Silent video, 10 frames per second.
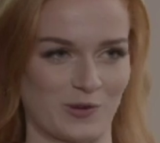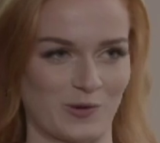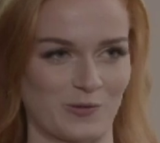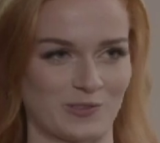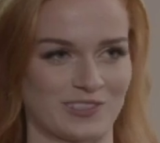
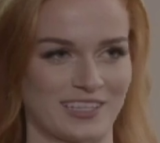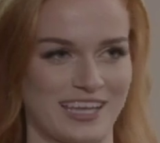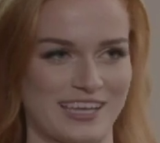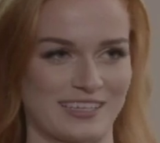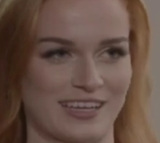goals.
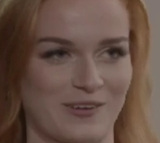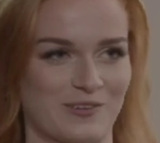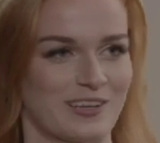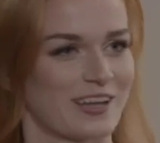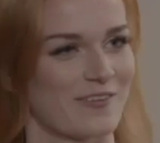And I
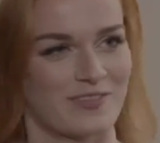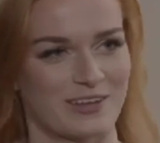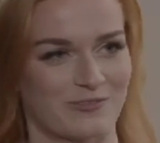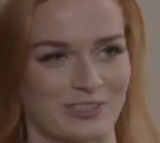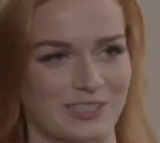really love
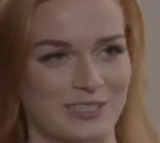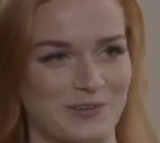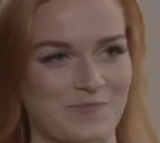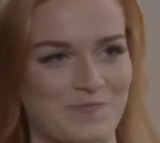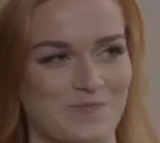that
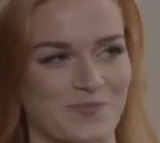feeling.